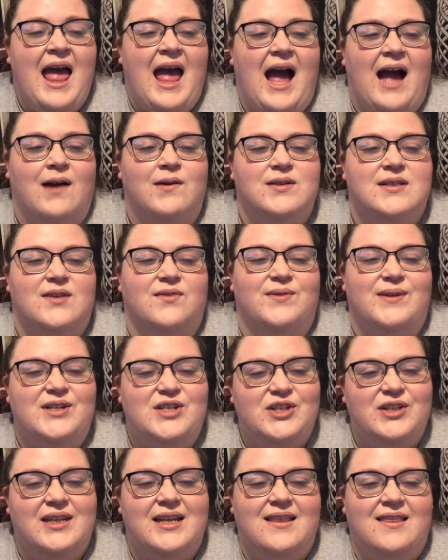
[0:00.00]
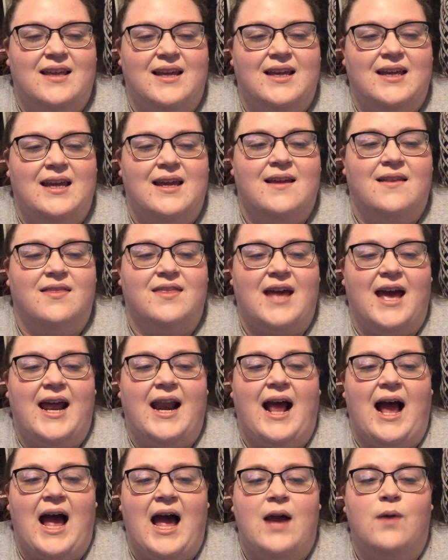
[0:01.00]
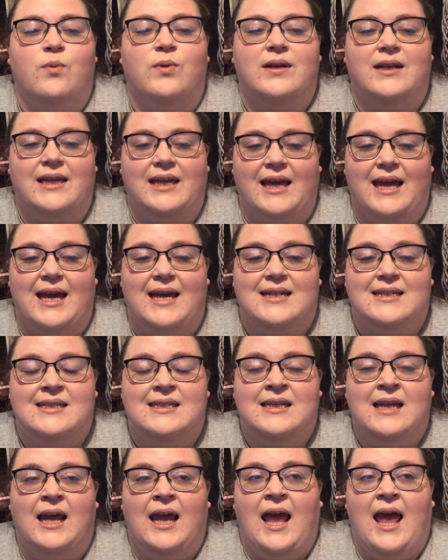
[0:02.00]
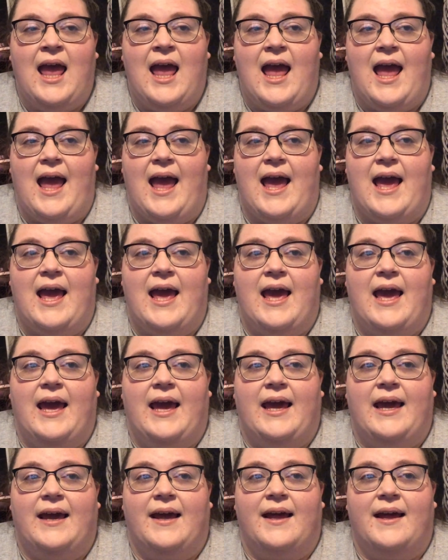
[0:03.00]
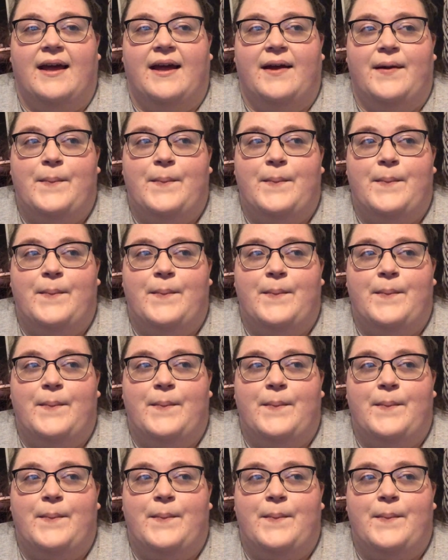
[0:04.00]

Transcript: I was originally thinking that I would get a